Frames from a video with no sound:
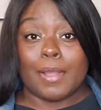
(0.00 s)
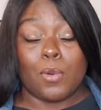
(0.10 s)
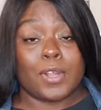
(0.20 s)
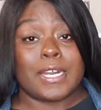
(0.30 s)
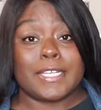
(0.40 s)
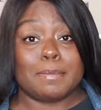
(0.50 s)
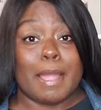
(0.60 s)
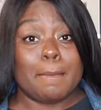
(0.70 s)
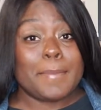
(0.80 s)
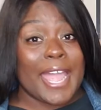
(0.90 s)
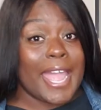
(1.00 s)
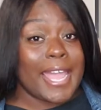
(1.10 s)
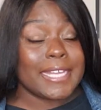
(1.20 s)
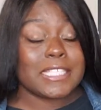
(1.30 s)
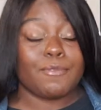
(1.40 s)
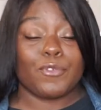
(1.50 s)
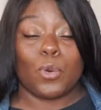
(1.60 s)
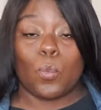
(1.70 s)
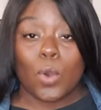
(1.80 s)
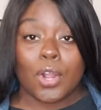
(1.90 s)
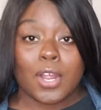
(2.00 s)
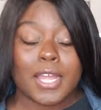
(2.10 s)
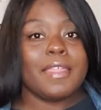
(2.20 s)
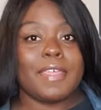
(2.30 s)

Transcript: I organize my bags for work.